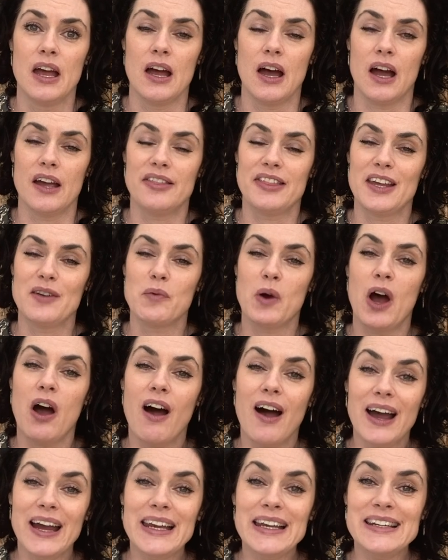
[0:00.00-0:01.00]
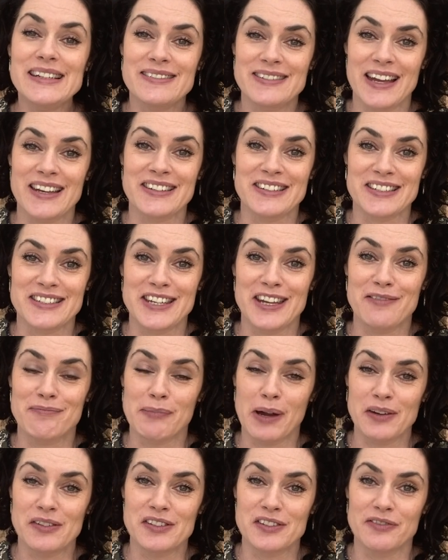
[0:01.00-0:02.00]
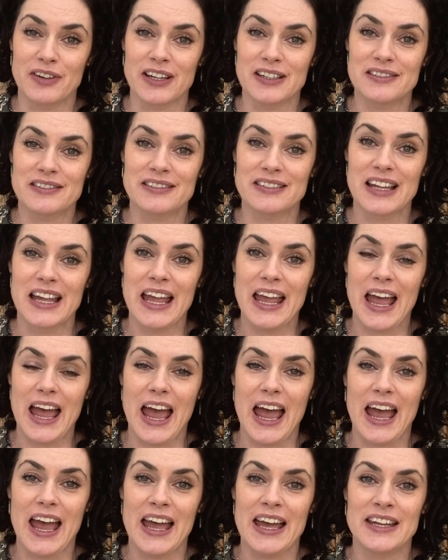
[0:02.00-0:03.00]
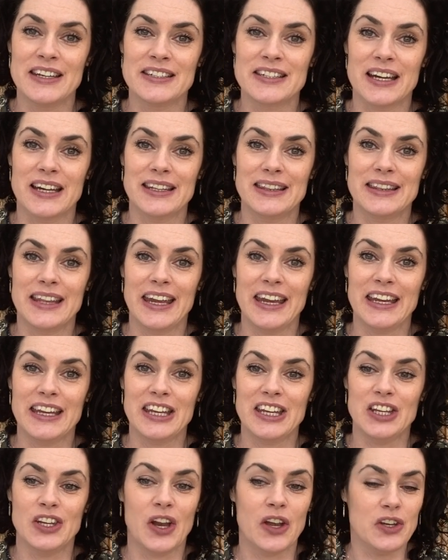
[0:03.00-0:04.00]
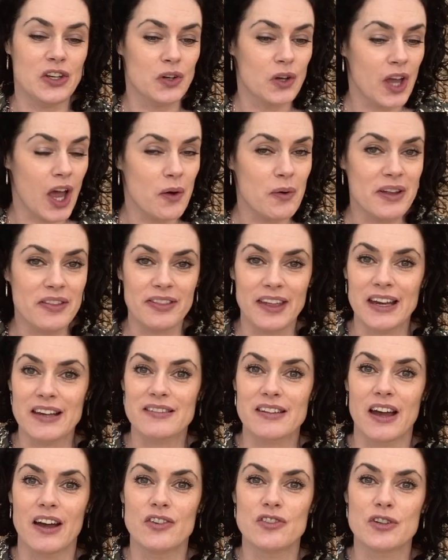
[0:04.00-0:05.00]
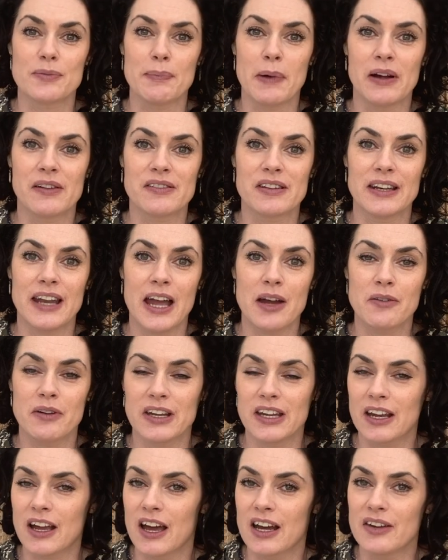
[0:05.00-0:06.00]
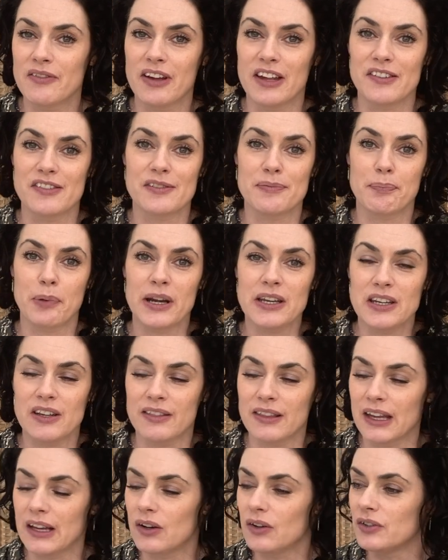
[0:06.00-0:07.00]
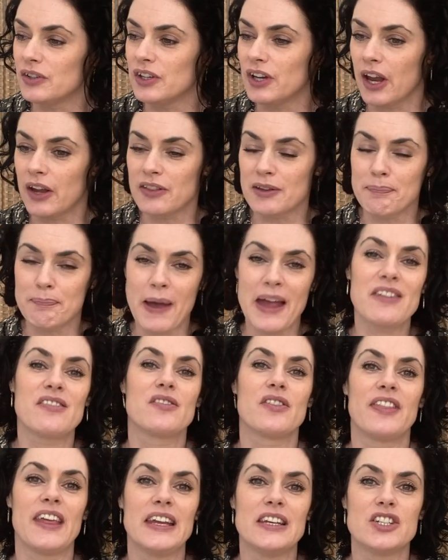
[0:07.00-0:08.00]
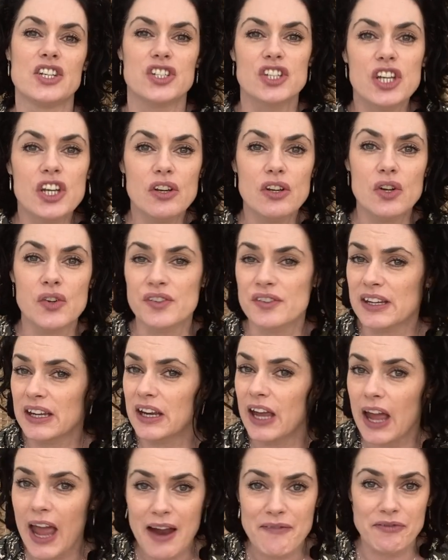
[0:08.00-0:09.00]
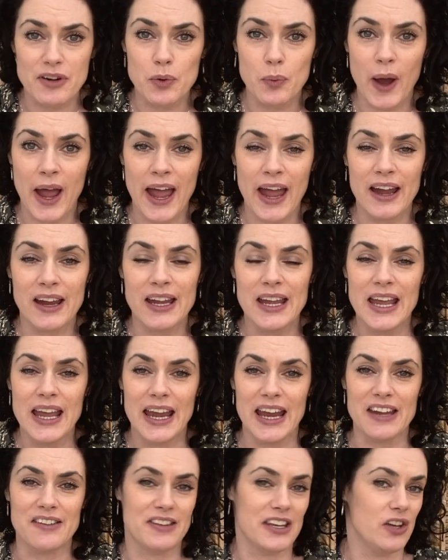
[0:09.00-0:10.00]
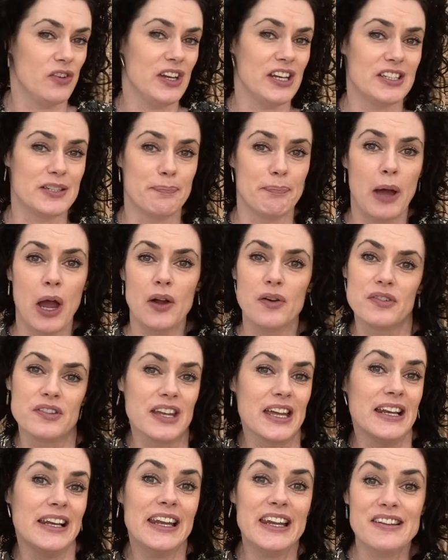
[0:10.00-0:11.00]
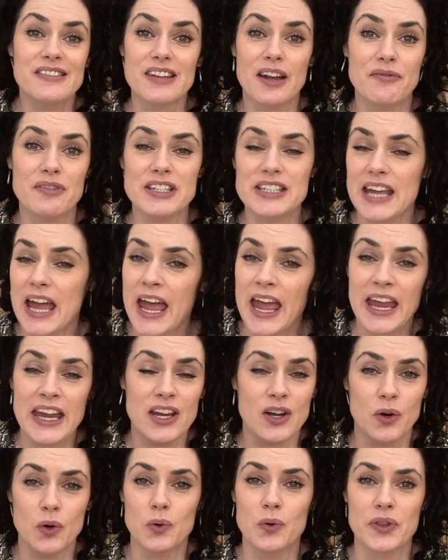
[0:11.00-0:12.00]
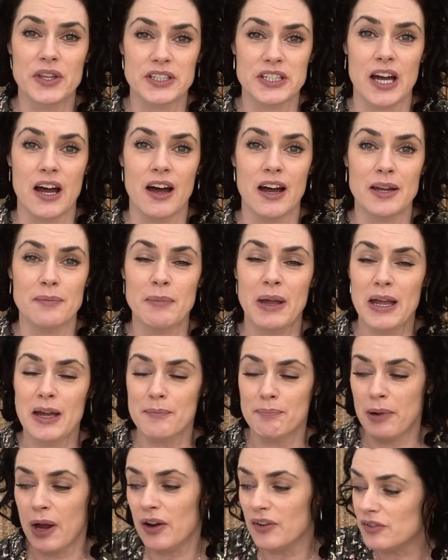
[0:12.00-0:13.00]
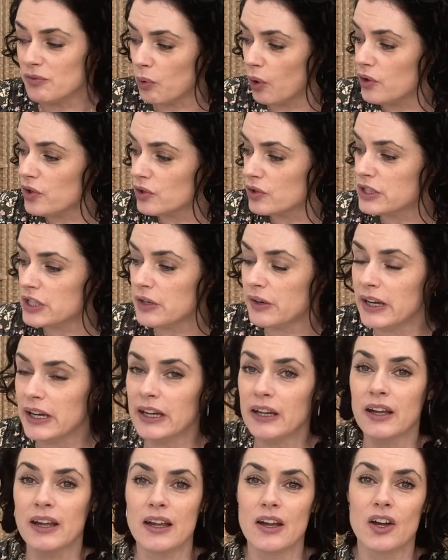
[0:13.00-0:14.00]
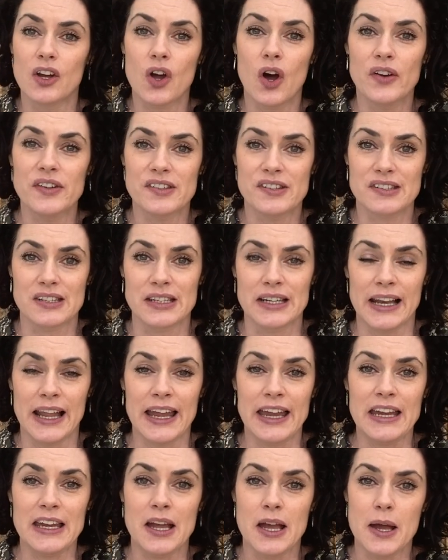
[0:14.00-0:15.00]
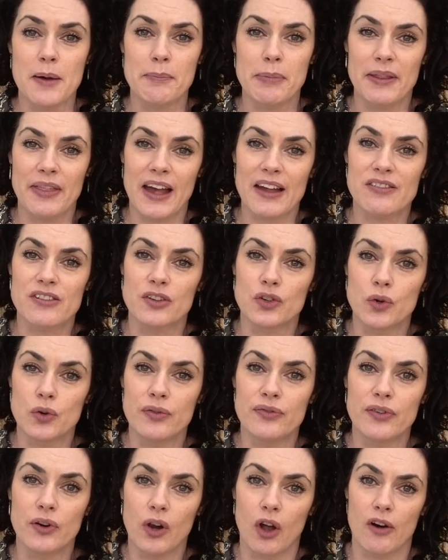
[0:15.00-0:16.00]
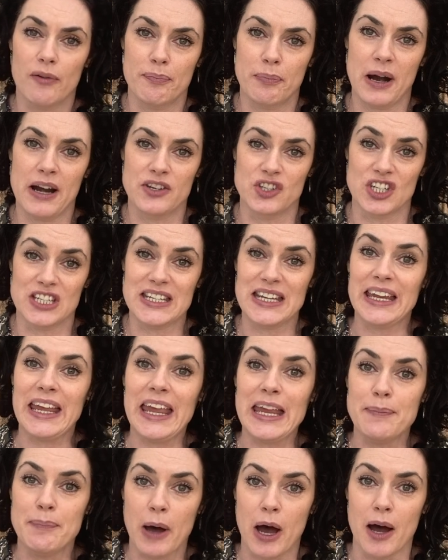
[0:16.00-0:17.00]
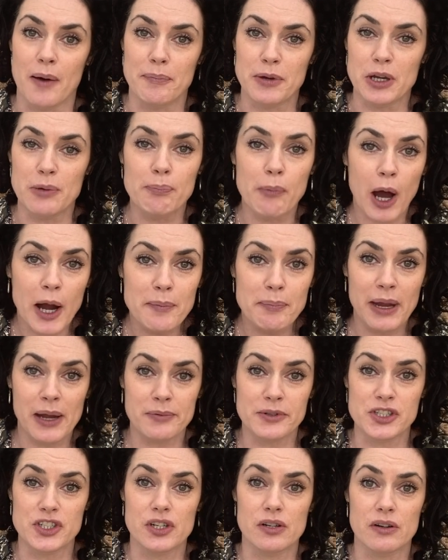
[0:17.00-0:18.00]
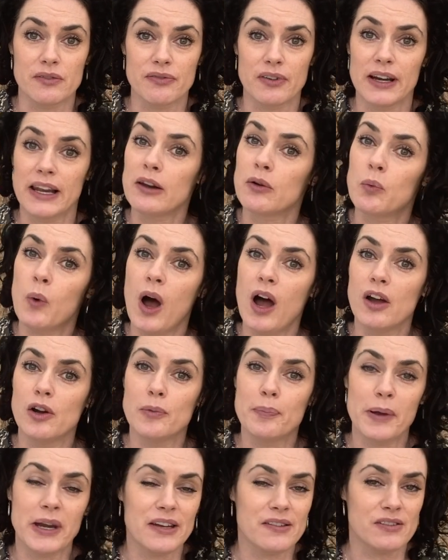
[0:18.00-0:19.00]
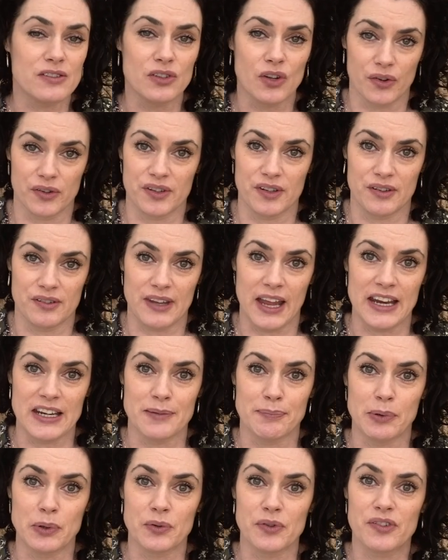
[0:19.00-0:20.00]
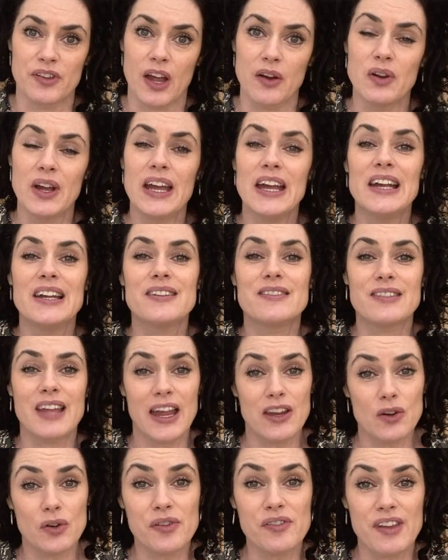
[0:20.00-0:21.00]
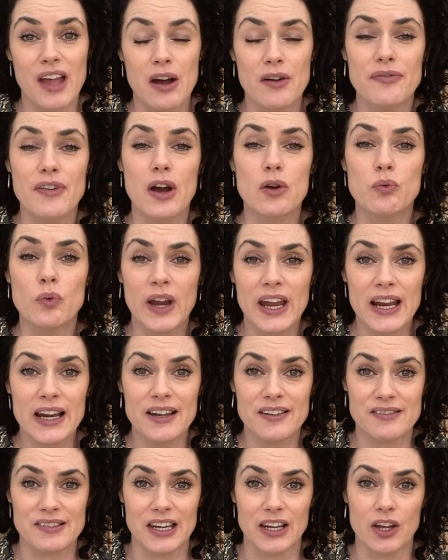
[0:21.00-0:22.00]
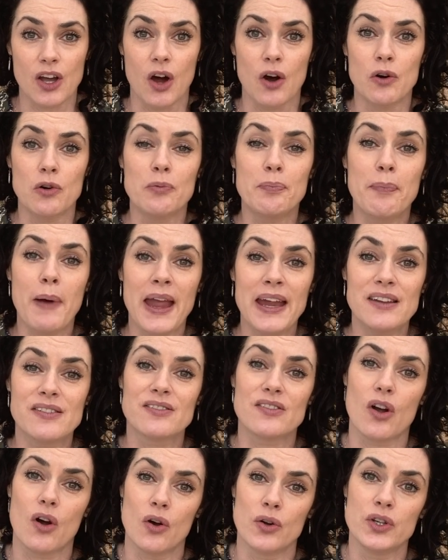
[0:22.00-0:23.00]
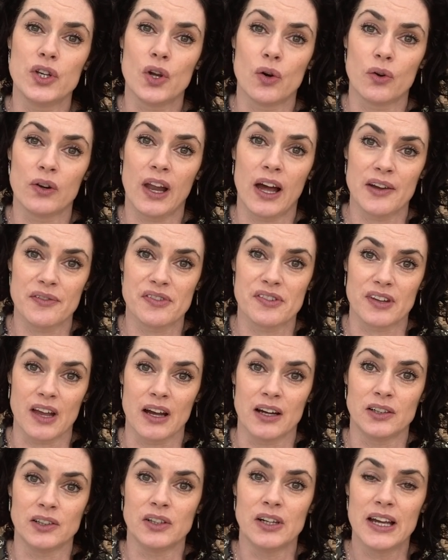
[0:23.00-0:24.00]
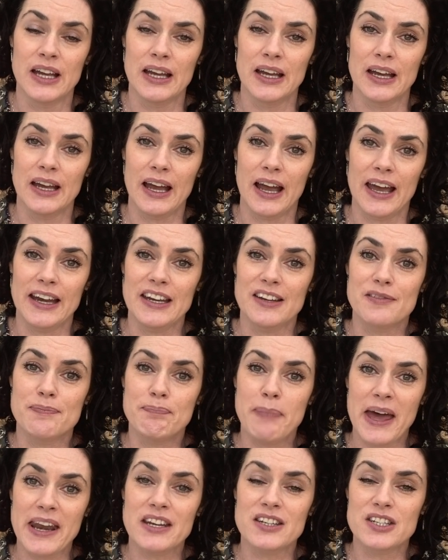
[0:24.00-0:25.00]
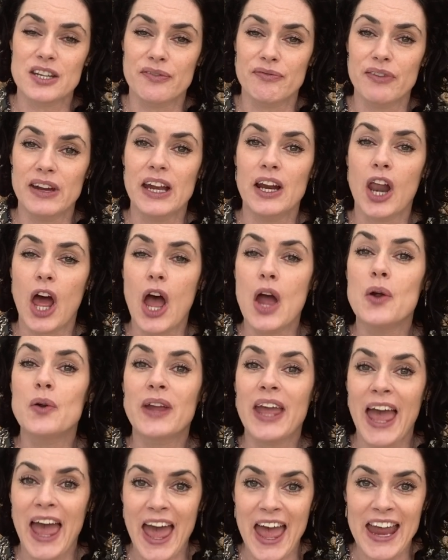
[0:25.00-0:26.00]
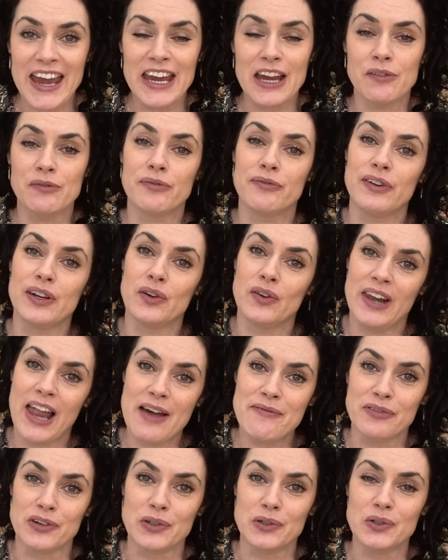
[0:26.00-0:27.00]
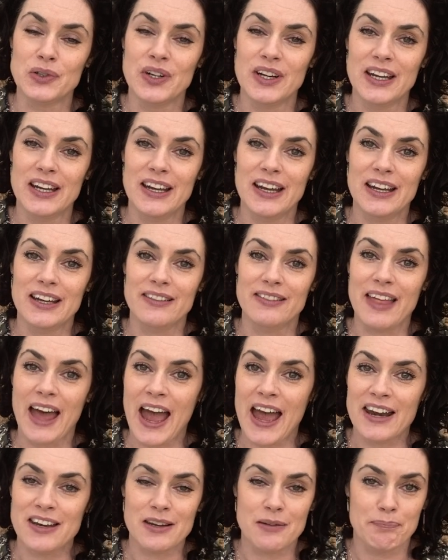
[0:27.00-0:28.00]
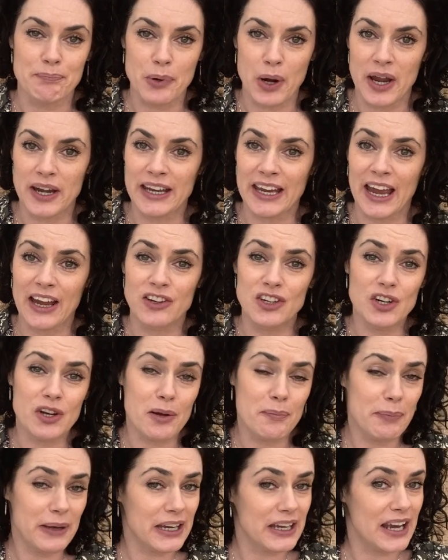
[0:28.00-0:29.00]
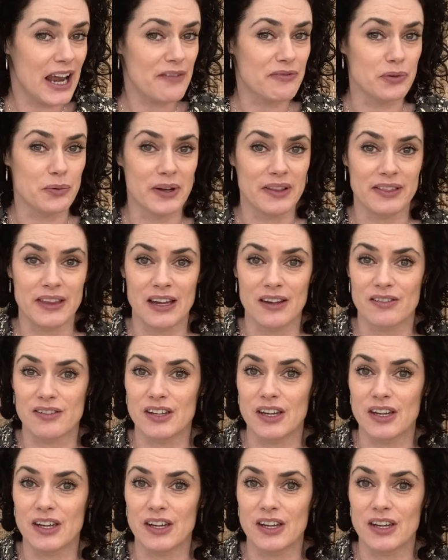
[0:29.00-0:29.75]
I think we're highly sensitive, most of us. And I think, you know, you go at things at 100 miles an hour, you kind of at a sprint, you think, oh, you know, the best thing to do, you see it everywhere, is that you need to post at least every day, all the time, post what you're doing constantly. But that's an awful lot of pressure to keep up. You might be able to do it for a little while, but it's not sustainable. So set yourself a realistic goal based on your lifestyle. And it's better to feel okay and feel level than burning out. You can be clever with this,